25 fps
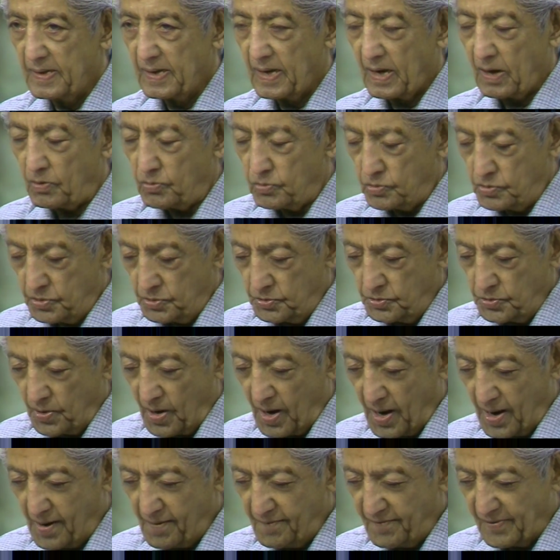How do you
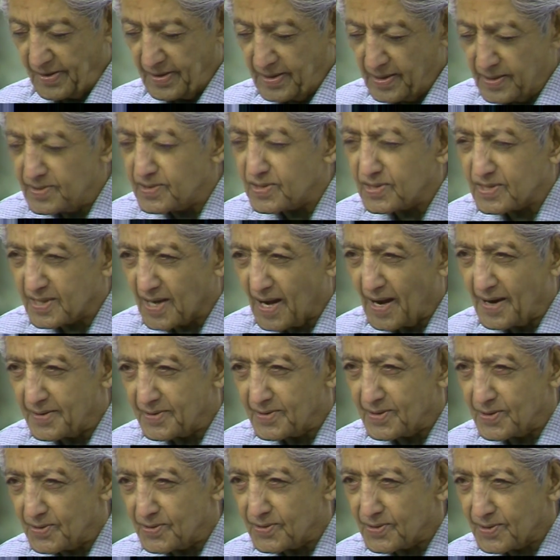have an
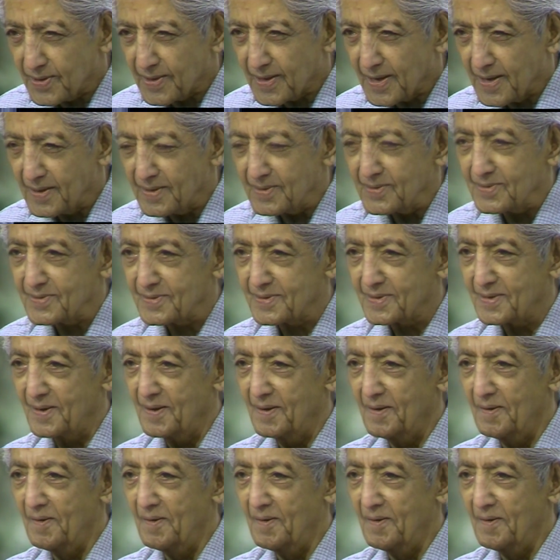insight into things?